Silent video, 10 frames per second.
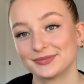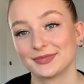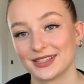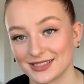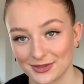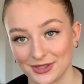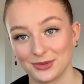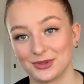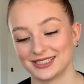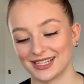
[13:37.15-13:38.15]
because I really
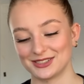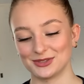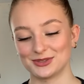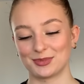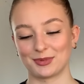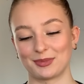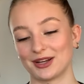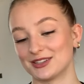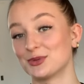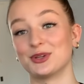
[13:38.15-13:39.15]
wanted tattoos, but my
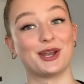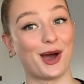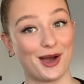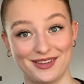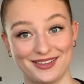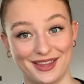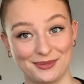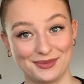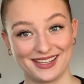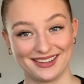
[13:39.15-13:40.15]
parents would not
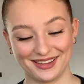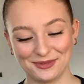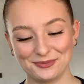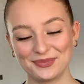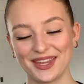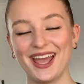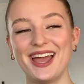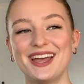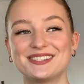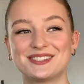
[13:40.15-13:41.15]
let me get them.
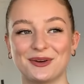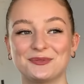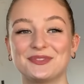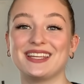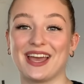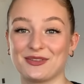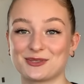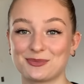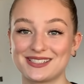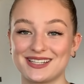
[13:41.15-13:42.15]
So yeah,
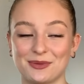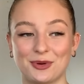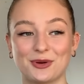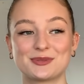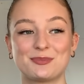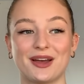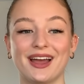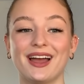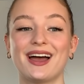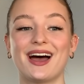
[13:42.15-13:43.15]
those are my stick and pokes,
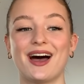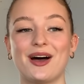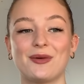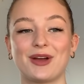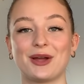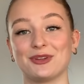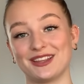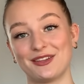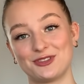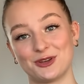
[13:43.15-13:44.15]
but I really
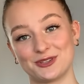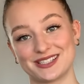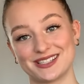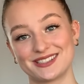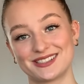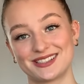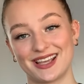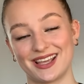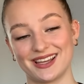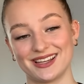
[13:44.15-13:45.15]
love lotuses,
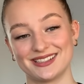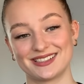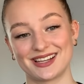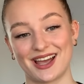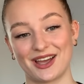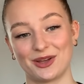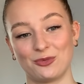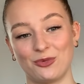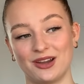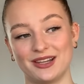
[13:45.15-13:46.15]
and I
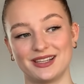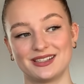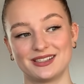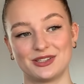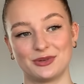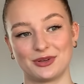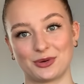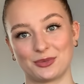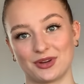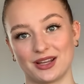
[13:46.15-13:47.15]
wanted to
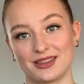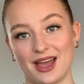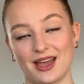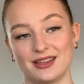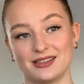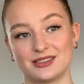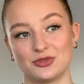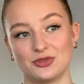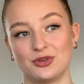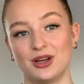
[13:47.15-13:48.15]
incorporate that
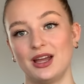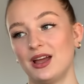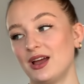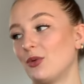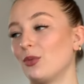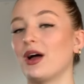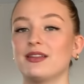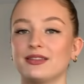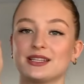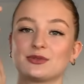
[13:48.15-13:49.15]
into
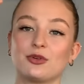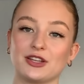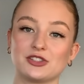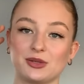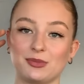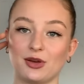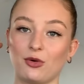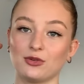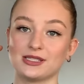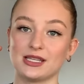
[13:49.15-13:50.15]
what this will eventually be a
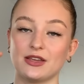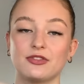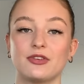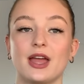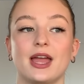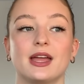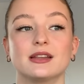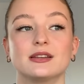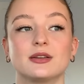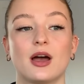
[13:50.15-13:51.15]
whole sleeve,
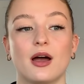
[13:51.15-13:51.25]
and